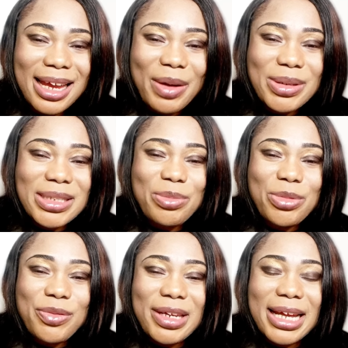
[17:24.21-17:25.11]
It was a
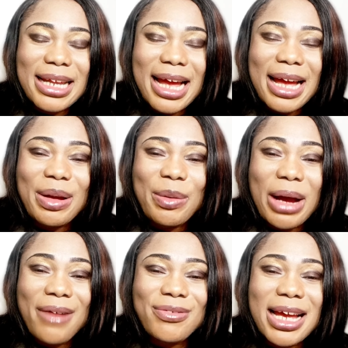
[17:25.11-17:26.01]
movie that
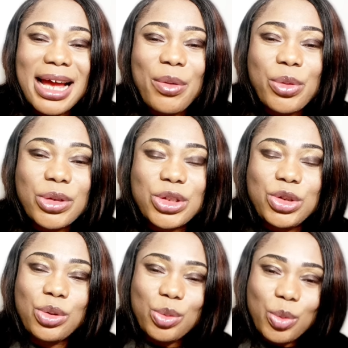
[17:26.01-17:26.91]
after I was
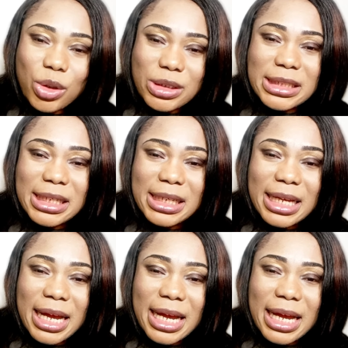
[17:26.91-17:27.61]
done watching,